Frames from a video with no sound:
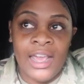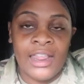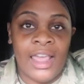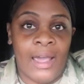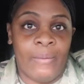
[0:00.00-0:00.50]

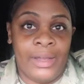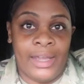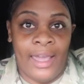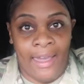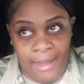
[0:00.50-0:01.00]
that we
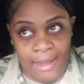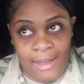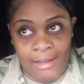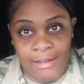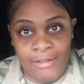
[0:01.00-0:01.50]

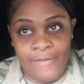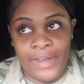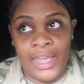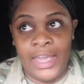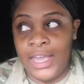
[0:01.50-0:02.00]
have.
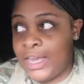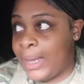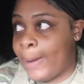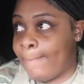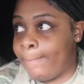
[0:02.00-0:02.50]

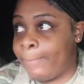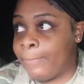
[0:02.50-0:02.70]
And